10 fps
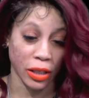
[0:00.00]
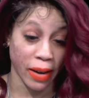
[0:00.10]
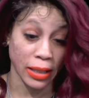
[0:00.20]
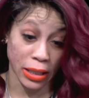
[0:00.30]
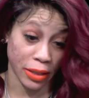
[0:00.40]

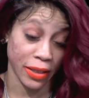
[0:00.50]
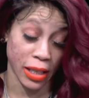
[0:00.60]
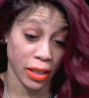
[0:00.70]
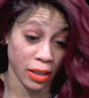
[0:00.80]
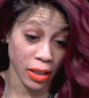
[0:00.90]

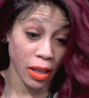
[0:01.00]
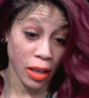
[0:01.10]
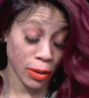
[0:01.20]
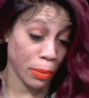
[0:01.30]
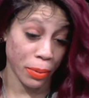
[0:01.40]
criteria
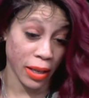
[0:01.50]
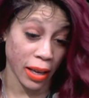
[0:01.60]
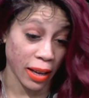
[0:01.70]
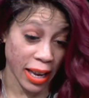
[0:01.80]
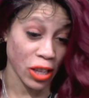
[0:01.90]
to be
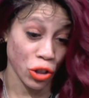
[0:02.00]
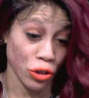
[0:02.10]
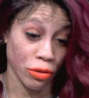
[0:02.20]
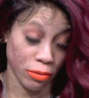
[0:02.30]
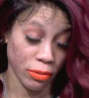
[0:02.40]
an angel,